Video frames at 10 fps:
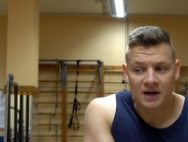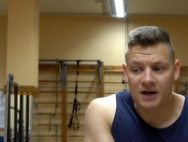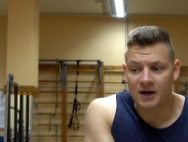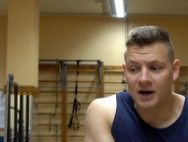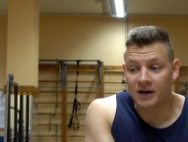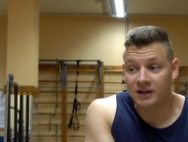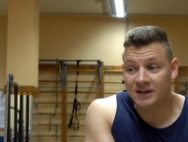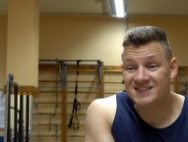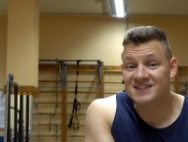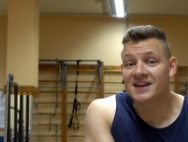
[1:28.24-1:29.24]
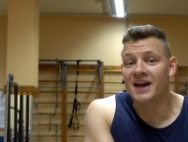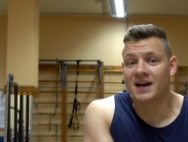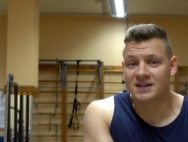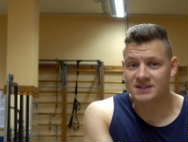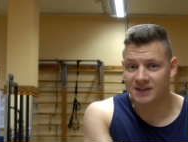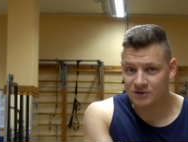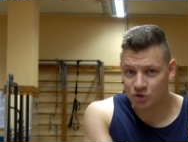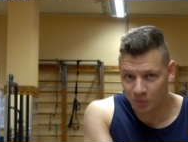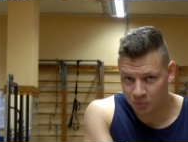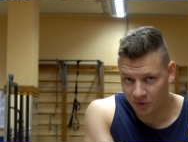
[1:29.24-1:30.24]
Uh, he's an excellent
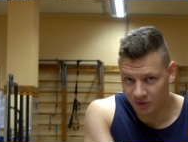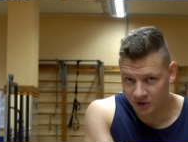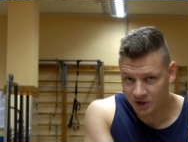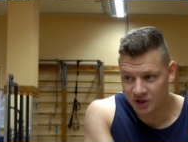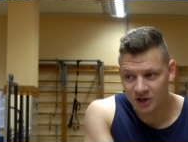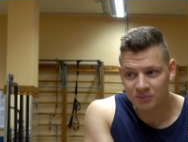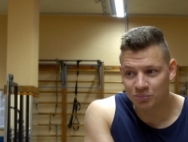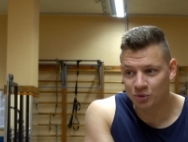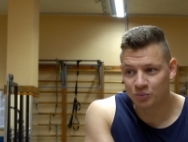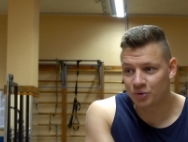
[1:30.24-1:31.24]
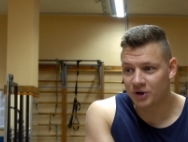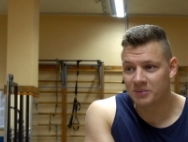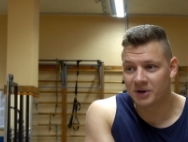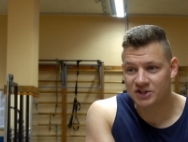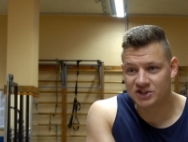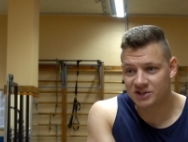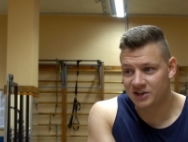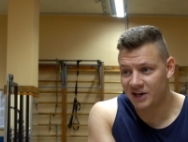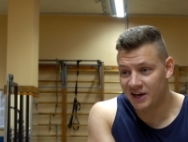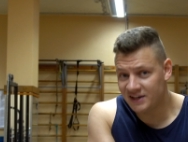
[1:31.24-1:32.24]
top roller. He can pull pretty much
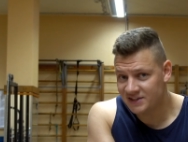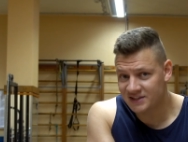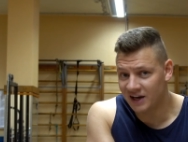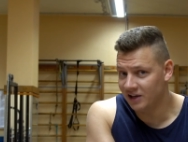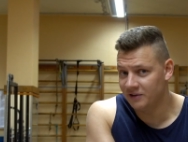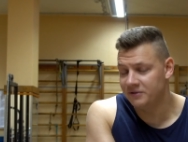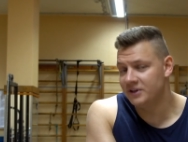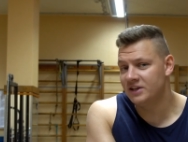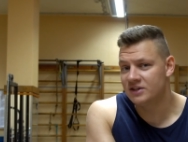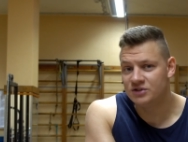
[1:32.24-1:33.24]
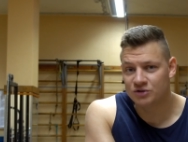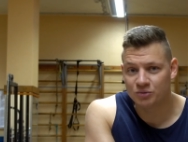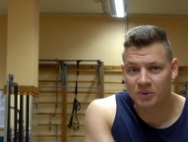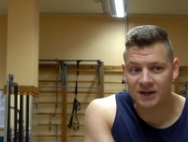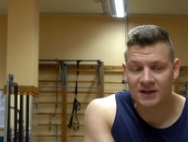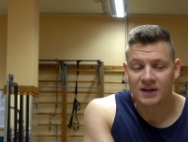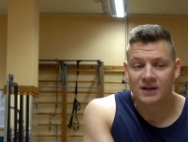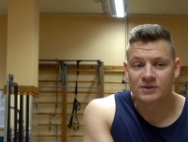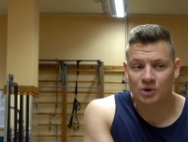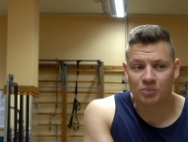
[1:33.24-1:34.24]
any style if needed to, but
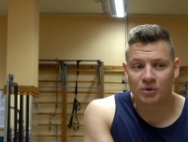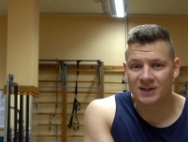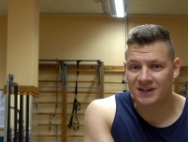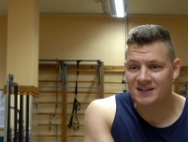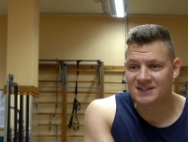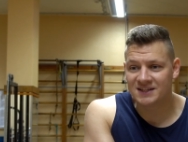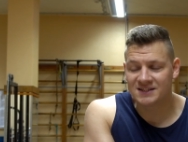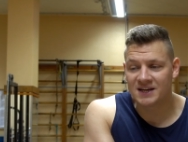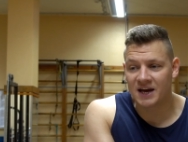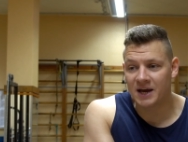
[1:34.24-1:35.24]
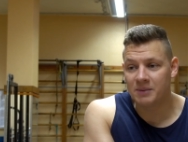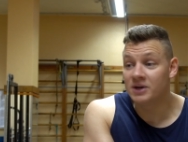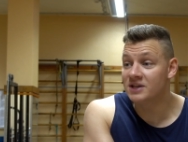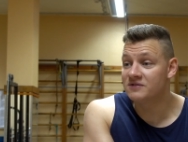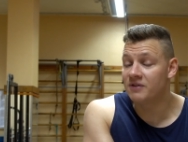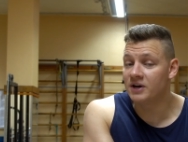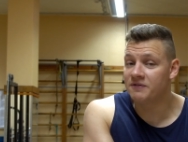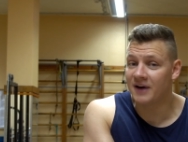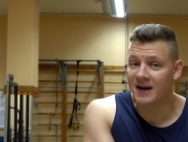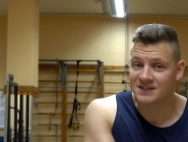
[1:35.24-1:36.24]
top roll is his game. He's very
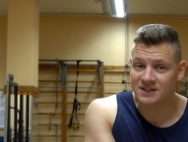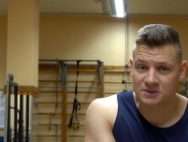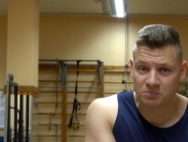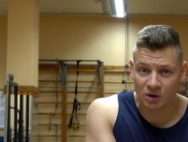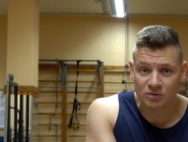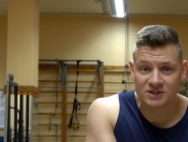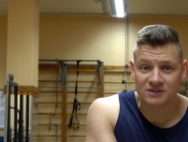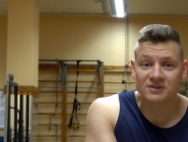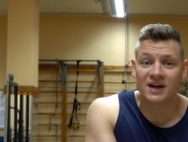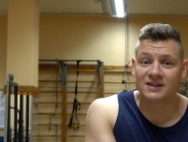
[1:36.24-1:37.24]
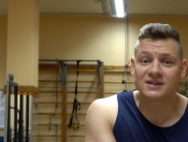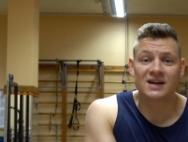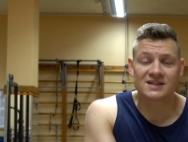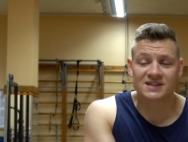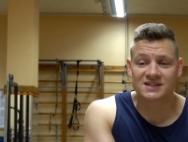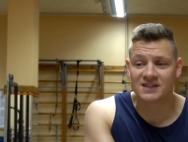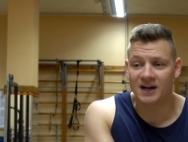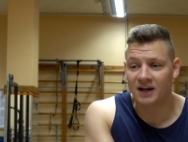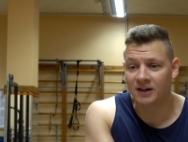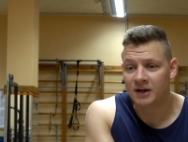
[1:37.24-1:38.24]
fast, explosive, that Kazakh
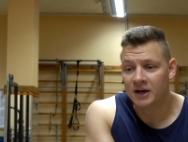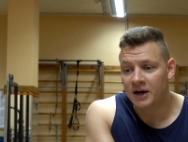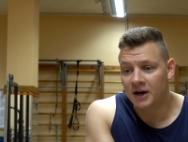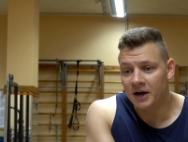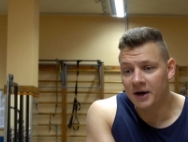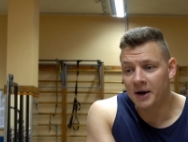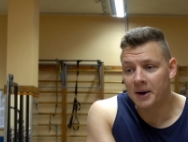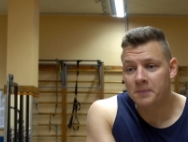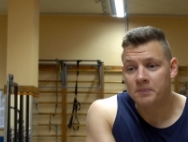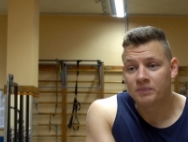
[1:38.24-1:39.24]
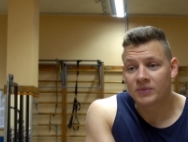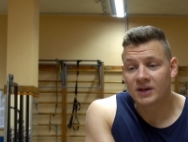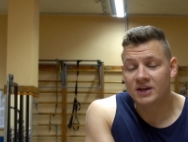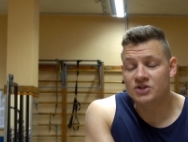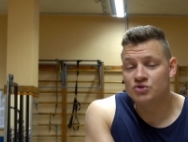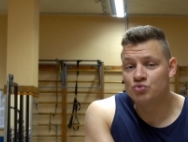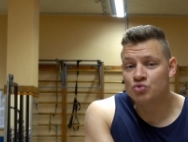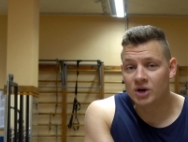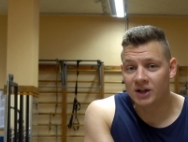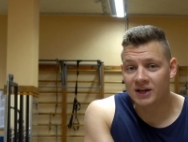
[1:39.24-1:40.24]
style. Uh, he's
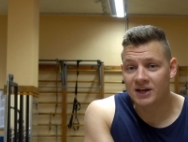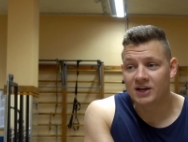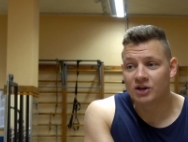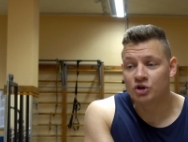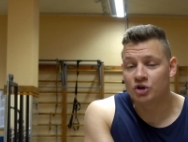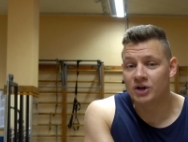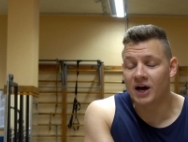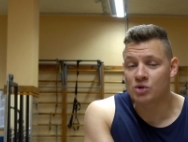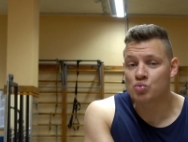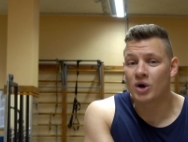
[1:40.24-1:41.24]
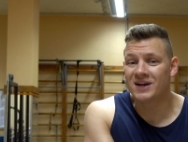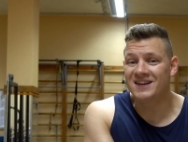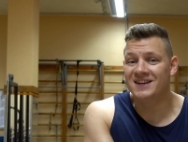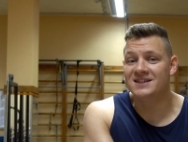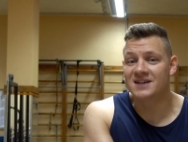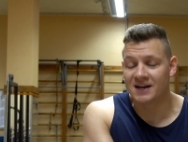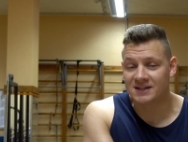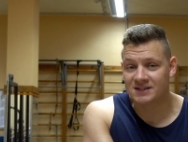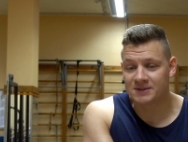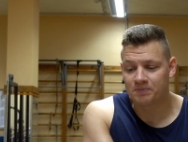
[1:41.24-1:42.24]
really good at what he
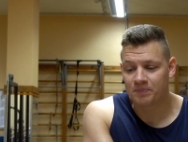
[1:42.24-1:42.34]
does.